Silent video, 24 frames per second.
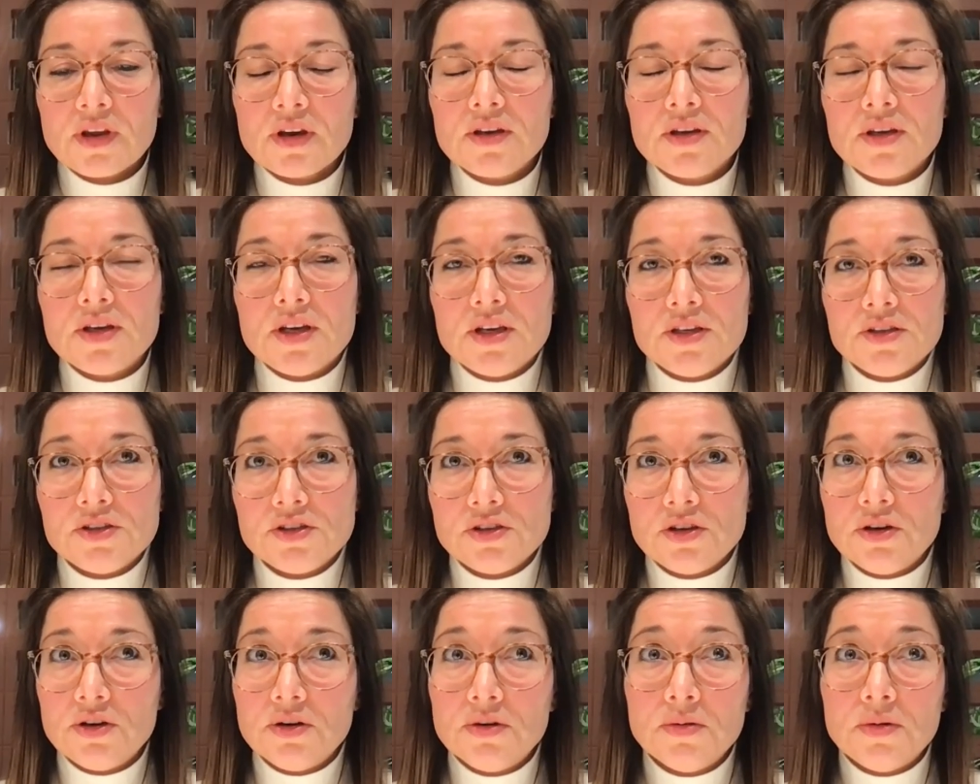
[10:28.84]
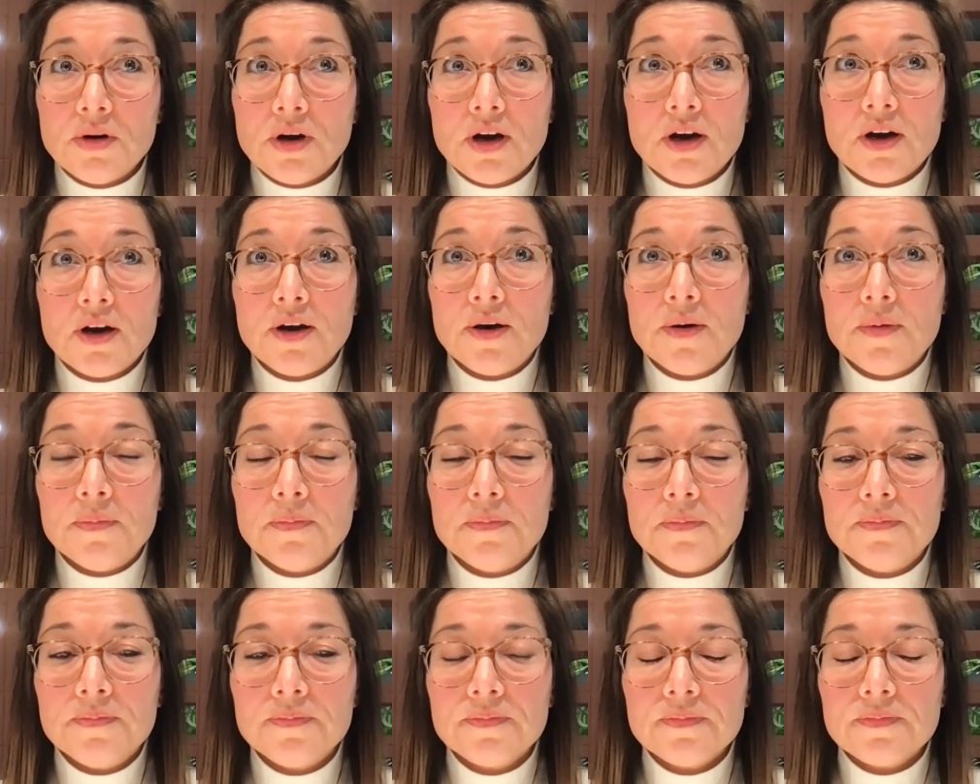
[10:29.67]
Yeah. So
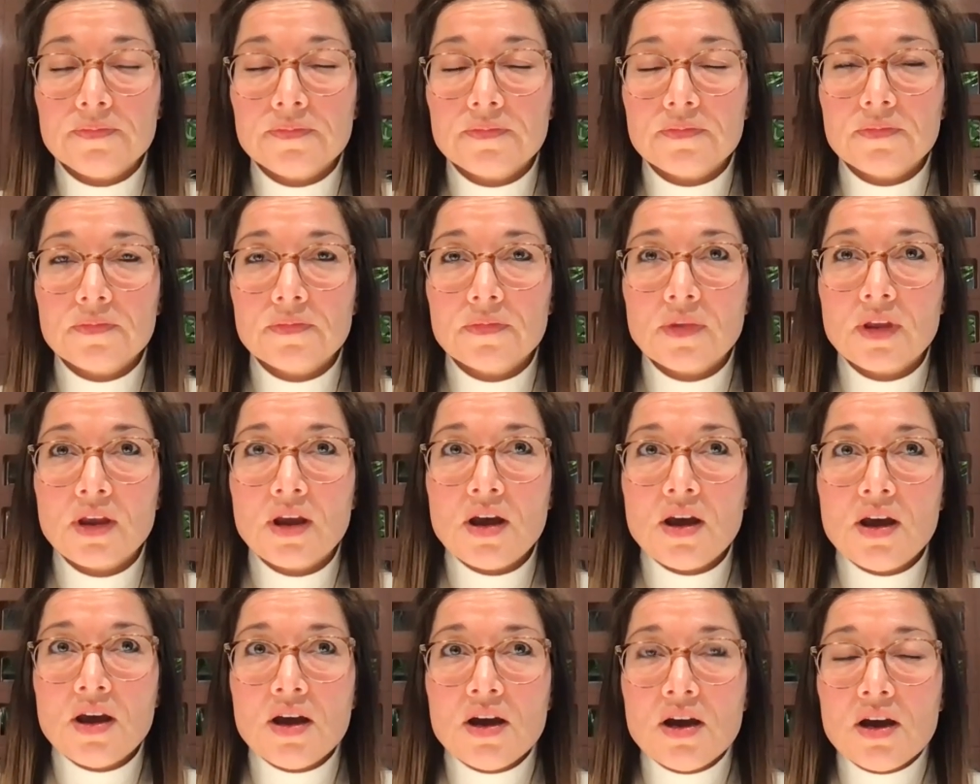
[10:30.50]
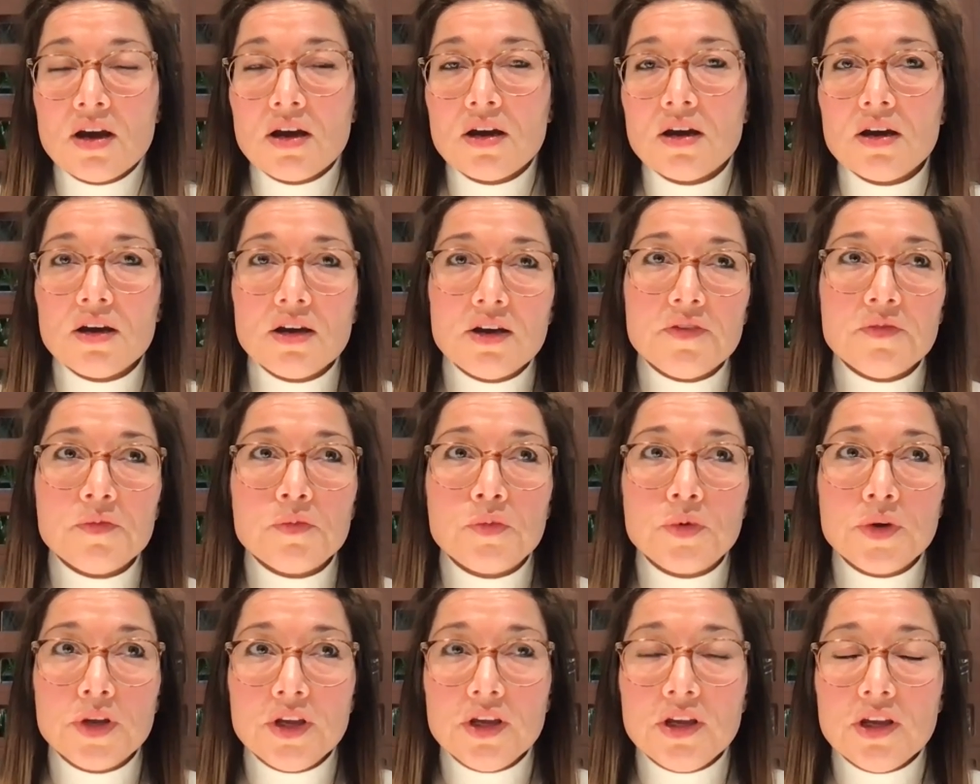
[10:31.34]
um,
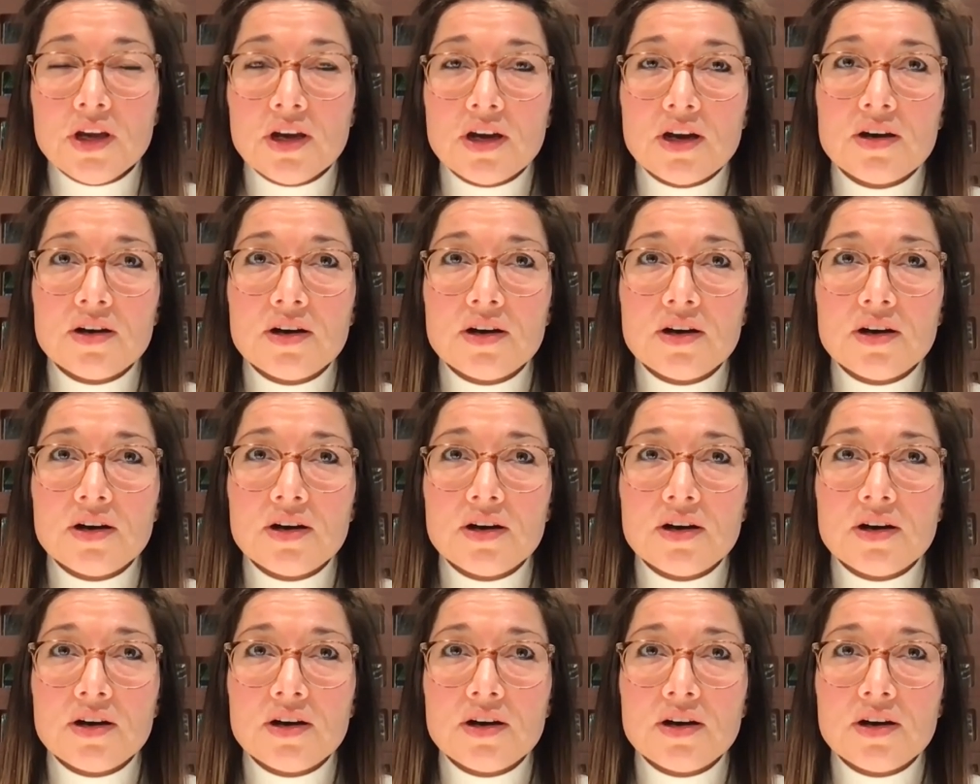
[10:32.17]
we.